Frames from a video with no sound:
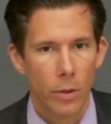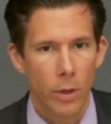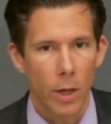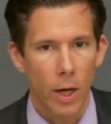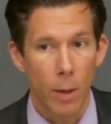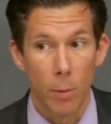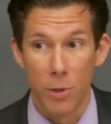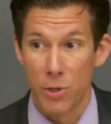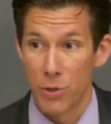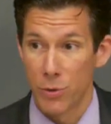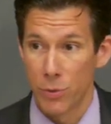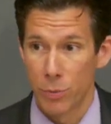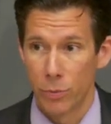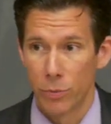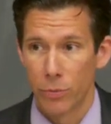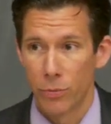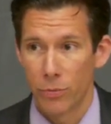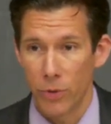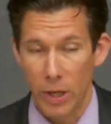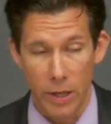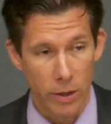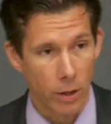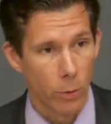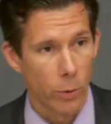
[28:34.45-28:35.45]
how much
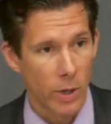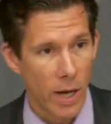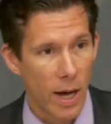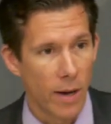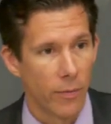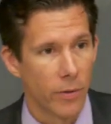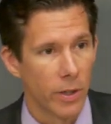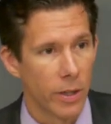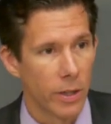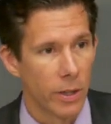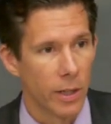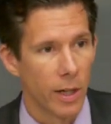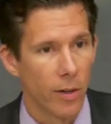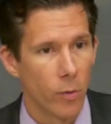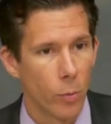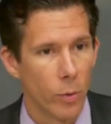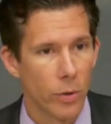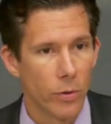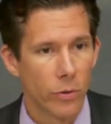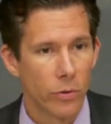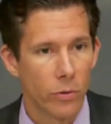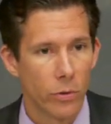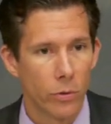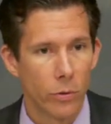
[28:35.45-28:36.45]
faith are we having in the
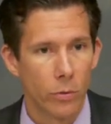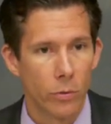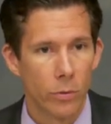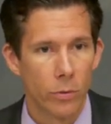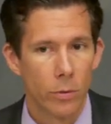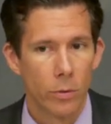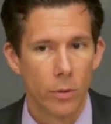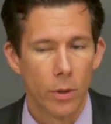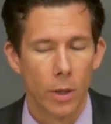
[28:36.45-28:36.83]
government to,